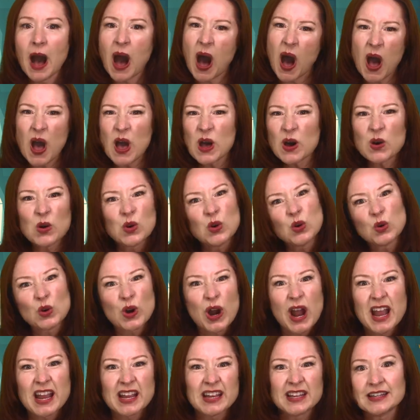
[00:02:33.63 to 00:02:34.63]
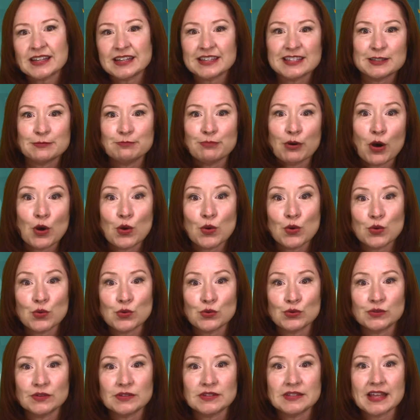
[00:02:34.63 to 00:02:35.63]
I'll grind his
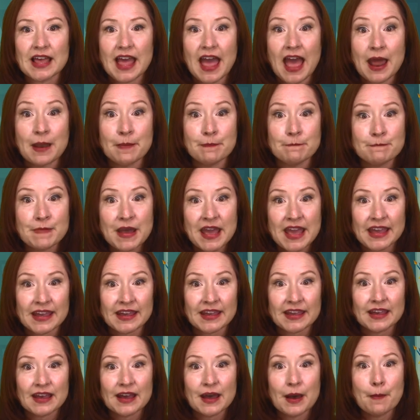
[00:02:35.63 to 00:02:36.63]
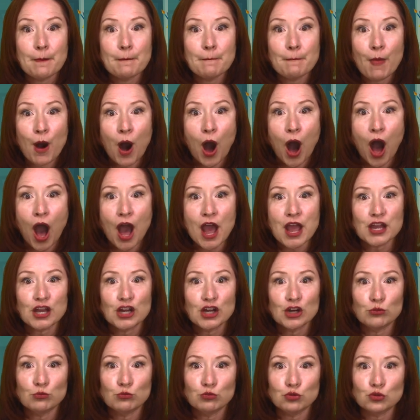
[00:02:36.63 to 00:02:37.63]
bones and make my
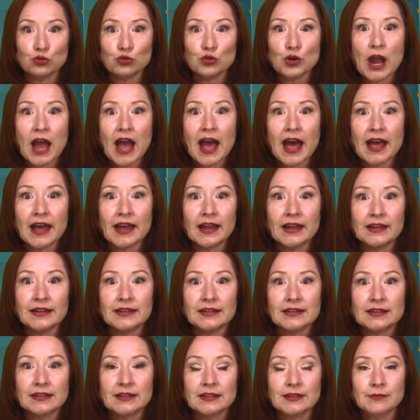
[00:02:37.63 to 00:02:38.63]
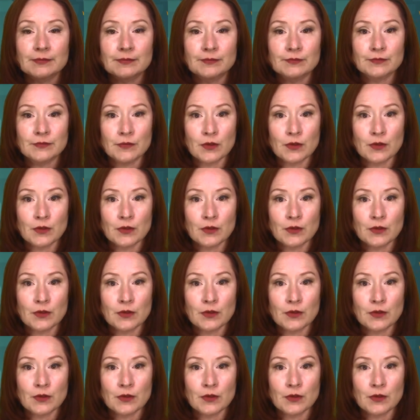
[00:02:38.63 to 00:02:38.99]
bread."